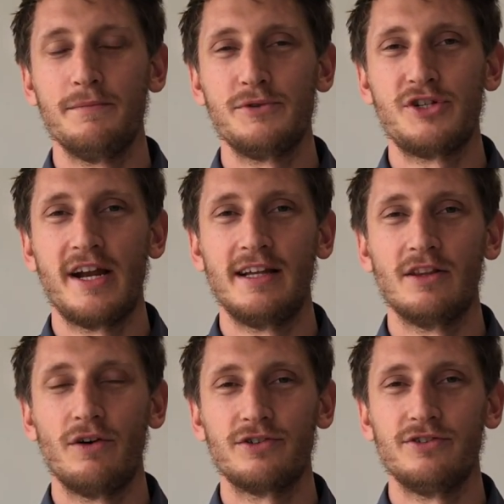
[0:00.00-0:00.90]
shedding
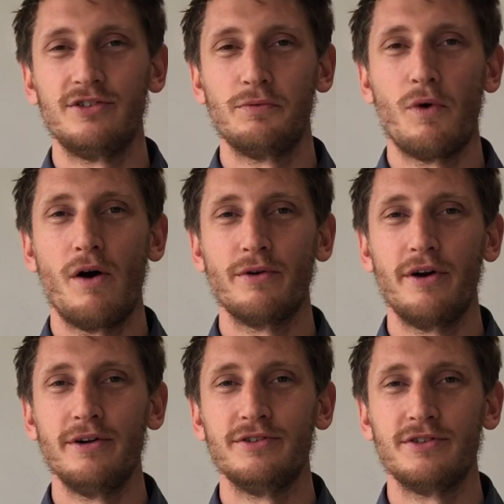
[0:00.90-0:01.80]
losses in wild
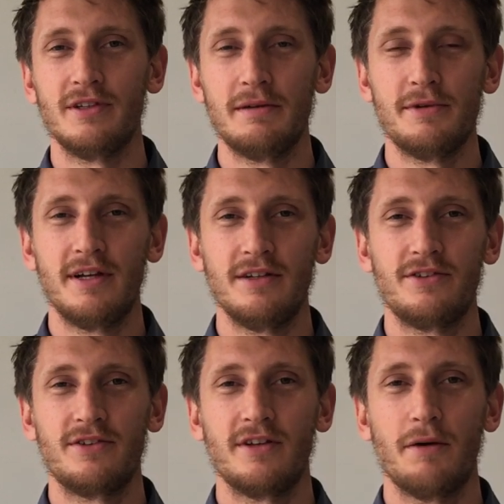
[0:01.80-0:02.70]
oats limit
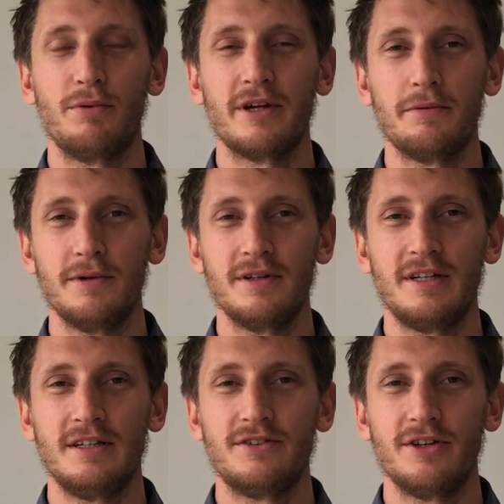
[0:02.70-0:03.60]
its
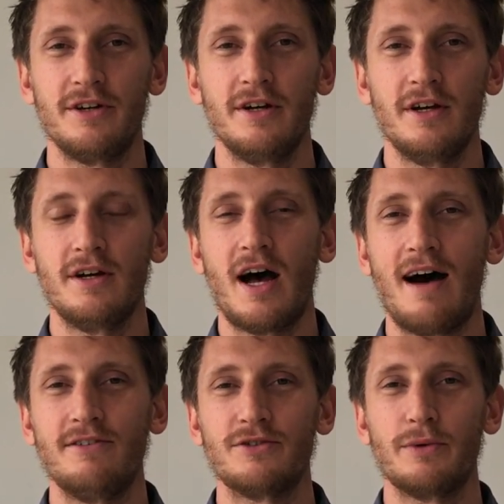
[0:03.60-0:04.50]
applicability to
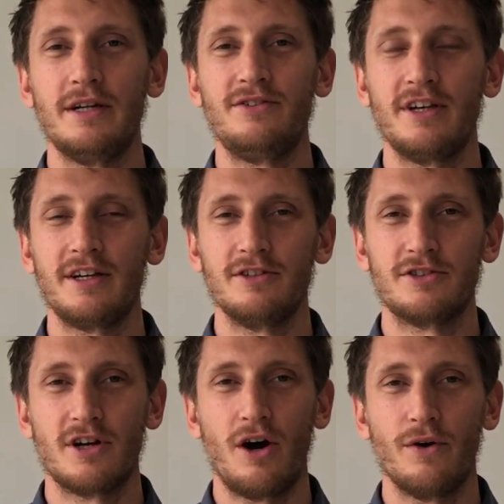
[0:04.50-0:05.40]
harvest weed seed
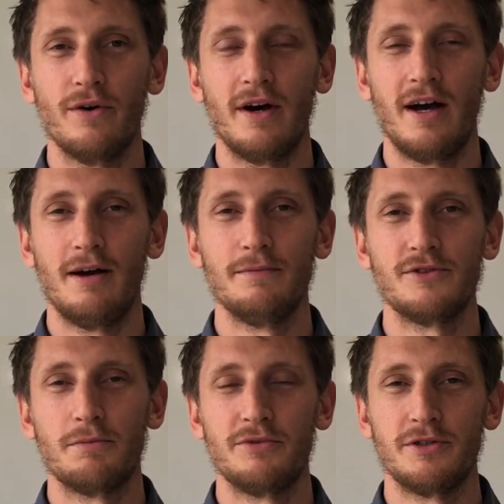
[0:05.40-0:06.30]
control
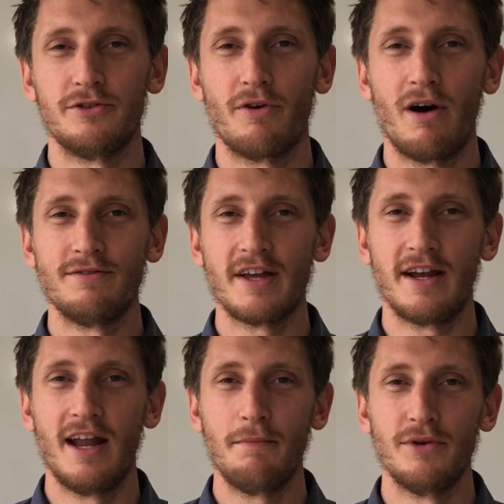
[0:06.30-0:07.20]
to drive
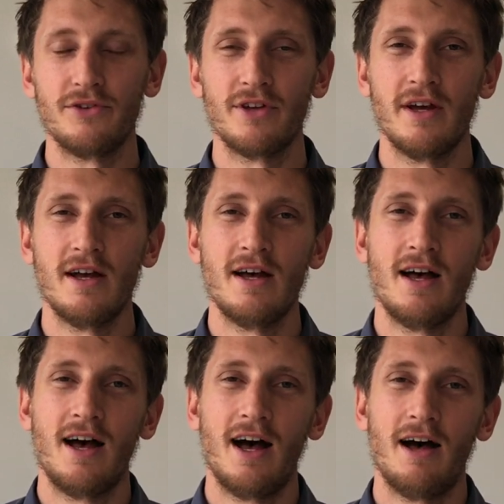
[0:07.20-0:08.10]
down numbers.
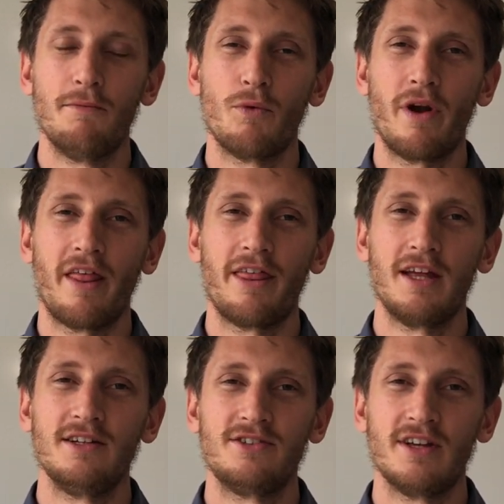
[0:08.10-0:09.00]
But one of the
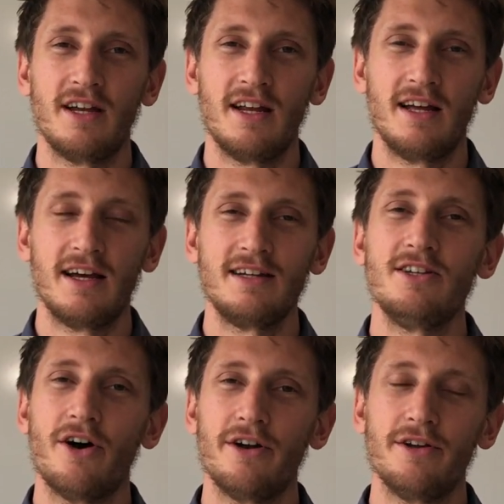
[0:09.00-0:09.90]
things that he'd
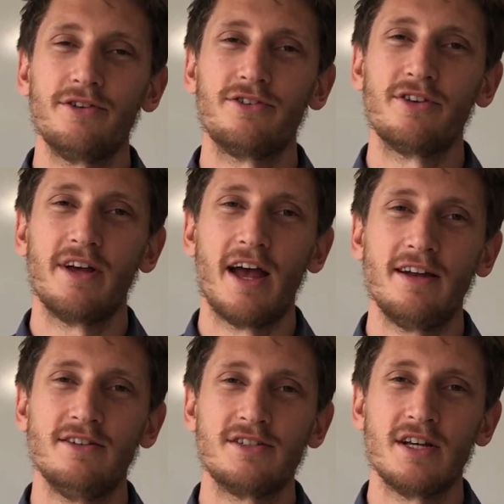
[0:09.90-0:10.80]
noticed,
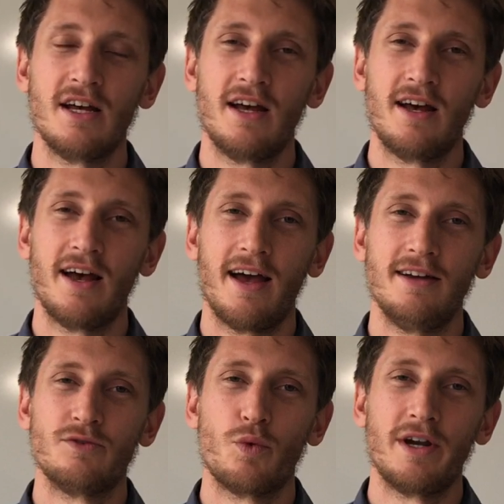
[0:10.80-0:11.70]
and
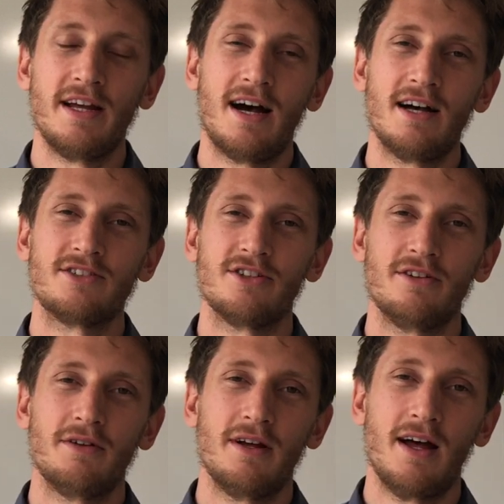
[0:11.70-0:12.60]
when he asked
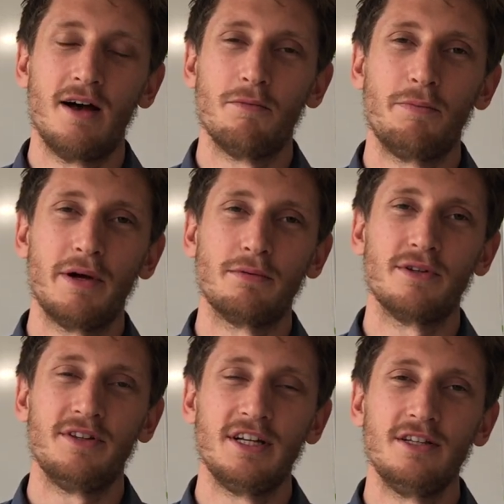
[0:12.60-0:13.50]
people
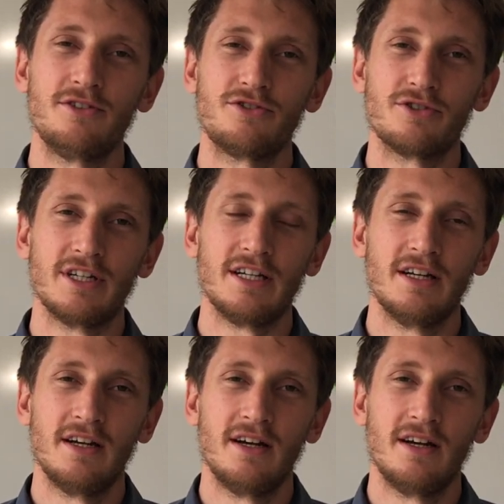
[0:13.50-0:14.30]
in the industry,